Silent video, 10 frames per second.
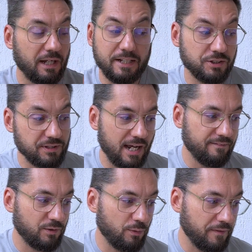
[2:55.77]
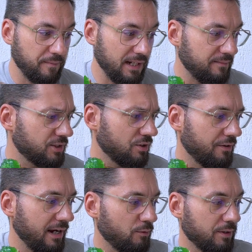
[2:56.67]
I don't have it with me, I'm
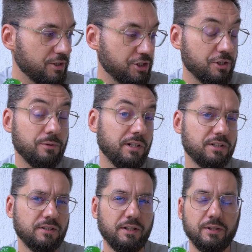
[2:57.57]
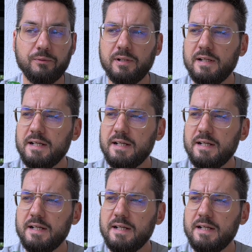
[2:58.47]
sorry, I would have shown it to you.